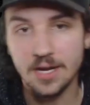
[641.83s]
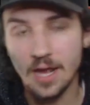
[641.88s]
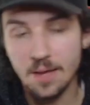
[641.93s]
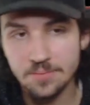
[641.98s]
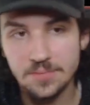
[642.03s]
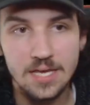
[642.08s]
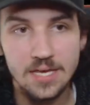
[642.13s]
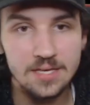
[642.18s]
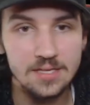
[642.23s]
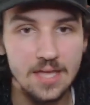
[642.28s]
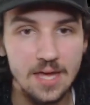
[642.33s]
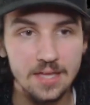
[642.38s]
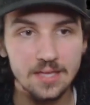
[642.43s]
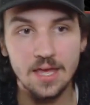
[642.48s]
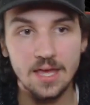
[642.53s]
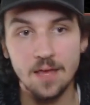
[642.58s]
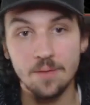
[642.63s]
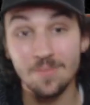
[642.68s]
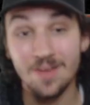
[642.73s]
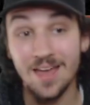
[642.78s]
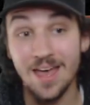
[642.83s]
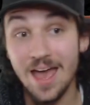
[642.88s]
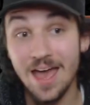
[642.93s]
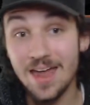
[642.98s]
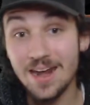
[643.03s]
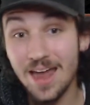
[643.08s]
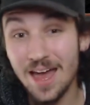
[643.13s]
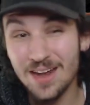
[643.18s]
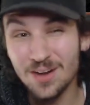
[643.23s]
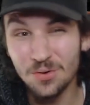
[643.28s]
I'm taking that game. And
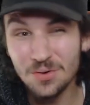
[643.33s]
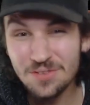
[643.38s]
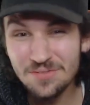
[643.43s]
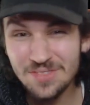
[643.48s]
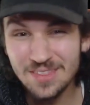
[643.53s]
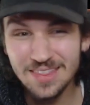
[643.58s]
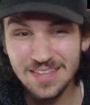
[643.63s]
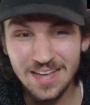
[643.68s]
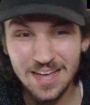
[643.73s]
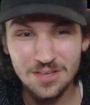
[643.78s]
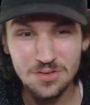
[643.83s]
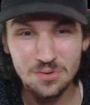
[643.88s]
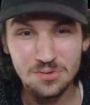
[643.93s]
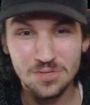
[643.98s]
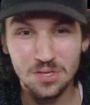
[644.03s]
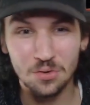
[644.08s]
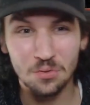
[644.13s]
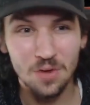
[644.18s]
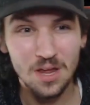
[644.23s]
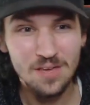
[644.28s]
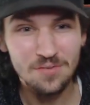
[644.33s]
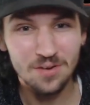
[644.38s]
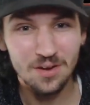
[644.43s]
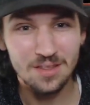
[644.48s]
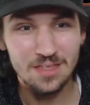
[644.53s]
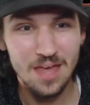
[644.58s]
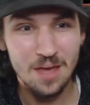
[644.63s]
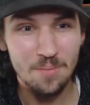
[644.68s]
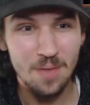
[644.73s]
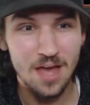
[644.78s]
I don't even think I used the Graveyard in
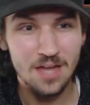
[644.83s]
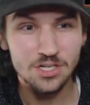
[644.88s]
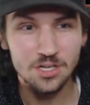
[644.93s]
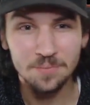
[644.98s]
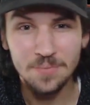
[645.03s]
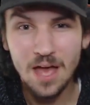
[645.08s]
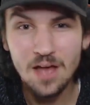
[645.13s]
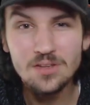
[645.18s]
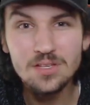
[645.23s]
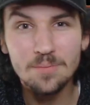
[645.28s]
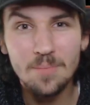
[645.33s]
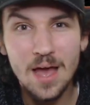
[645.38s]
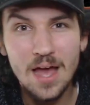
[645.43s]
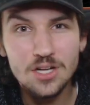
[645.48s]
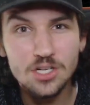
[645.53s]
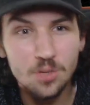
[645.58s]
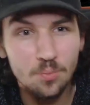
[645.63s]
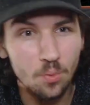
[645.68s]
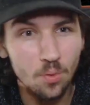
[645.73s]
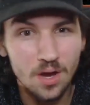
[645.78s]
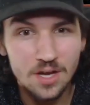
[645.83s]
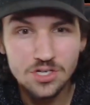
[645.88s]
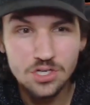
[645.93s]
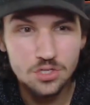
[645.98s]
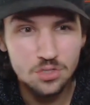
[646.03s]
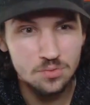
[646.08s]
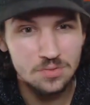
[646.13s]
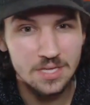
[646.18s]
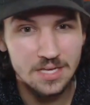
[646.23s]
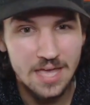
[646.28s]
that matchup. That was a matchup where I just
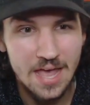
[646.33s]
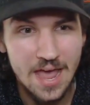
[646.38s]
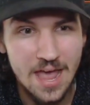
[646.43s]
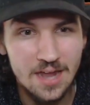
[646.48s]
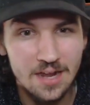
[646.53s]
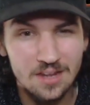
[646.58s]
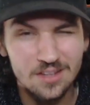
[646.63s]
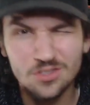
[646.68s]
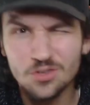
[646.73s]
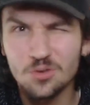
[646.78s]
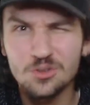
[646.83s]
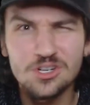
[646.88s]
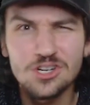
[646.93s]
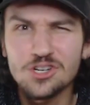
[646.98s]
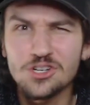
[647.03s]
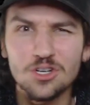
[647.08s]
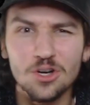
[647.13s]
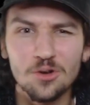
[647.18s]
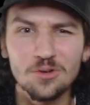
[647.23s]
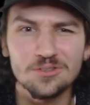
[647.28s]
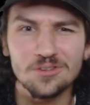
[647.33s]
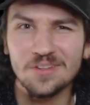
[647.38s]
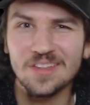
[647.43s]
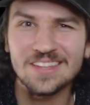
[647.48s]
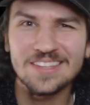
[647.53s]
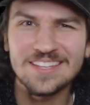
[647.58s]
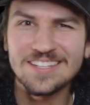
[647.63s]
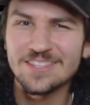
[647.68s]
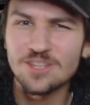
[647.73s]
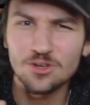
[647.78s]
used the Cannon. So it just shows you
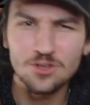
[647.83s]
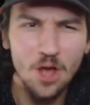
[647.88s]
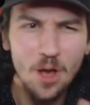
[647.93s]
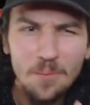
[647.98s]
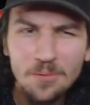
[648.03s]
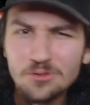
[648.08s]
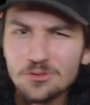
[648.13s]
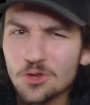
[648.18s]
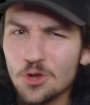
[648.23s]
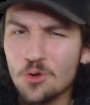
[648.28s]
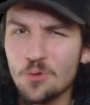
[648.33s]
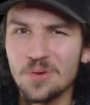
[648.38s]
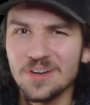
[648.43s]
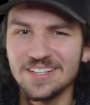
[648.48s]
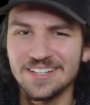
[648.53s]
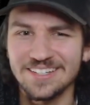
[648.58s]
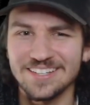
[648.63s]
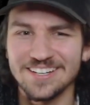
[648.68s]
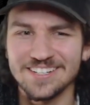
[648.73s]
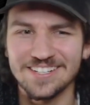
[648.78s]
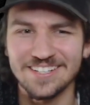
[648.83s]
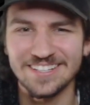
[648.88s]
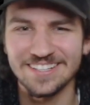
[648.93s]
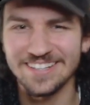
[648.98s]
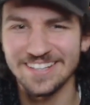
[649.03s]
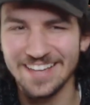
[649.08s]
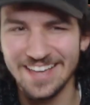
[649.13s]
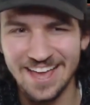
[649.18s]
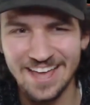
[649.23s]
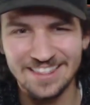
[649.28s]
that there's almost two win conditions
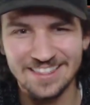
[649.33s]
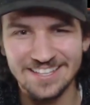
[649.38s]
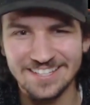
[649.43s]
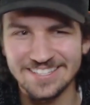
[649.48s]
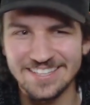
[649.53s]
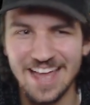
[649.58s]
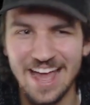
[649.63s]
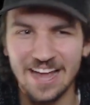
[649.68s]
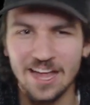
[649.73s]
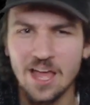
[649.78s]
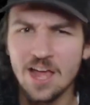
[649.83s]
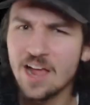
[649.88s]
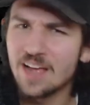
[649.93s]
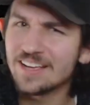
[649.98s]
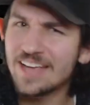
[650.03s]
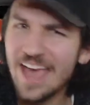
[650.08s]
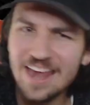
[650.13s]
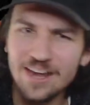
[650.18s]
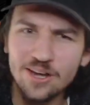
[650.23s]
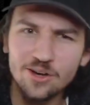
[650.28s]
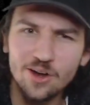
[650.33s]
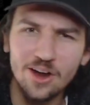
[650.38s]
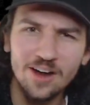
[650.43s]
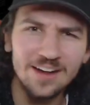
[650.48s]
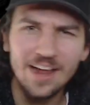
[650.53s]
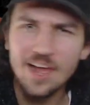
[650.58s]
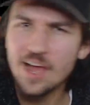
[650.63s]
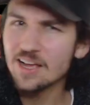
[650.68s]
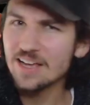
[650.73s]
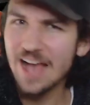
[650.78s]
in this deck. Canon
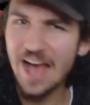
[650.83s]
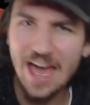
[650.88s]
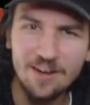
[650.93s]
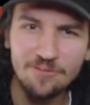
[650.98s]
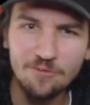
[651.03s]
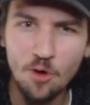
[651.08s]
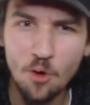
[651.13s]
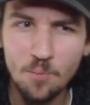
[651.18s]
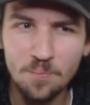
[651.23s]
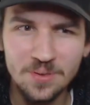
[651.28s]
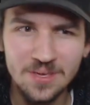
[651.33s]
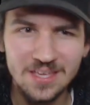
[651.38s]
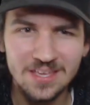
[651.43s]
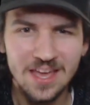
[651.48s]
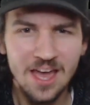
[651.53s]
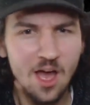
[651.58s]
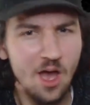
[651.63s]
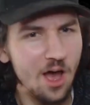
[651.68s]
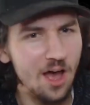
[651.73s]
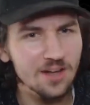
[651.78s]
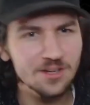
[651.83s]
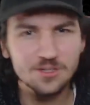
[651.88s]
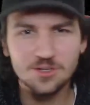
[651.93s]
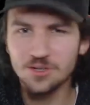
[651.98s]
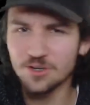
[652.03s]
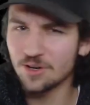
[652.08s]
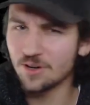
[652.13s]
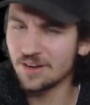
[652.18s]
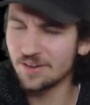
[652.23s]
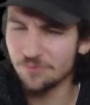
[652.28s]
Cart, kind of OP.
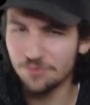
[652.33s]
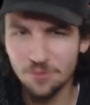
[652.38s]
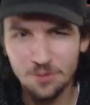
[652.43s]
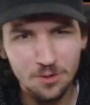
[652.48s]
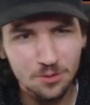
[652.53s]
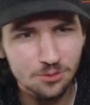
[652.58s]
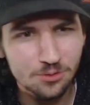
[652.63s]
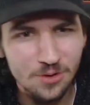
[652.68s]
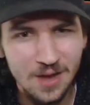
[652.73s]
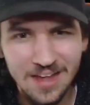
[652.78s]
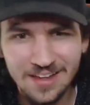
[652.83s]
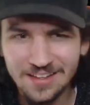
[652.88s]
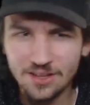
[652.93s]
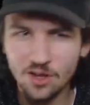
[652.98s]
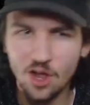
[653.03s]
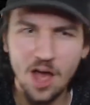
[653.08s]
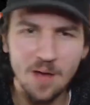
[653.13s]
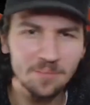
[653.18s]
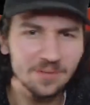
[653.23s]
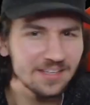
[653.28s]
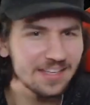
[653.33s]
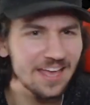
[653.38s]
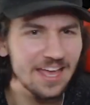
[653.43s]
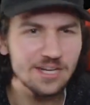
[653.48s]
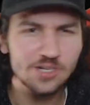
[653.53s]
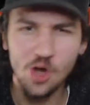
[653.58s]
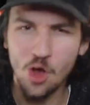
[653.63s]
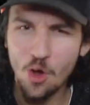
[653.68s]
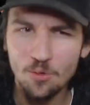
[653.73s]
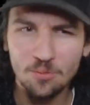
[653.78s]
Hunter, Inferno Dragon, Goblin Cage,
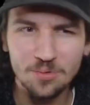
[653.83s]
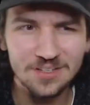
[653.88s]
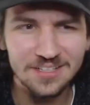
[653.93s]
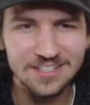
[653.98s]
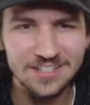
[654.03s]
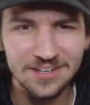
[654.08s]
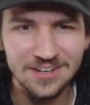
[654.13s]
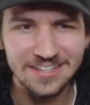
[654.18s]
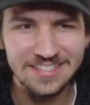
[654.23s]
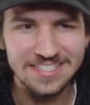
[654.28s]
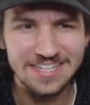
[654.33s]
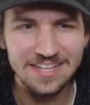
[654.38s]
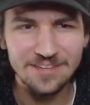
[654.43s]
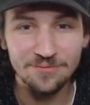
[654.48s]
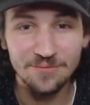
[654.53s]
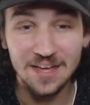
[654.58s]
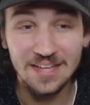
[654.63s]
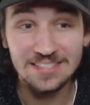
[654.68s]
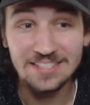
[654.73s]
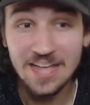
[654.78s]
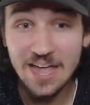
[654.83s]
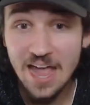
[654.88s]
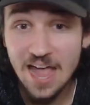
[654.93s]
all really good on defense.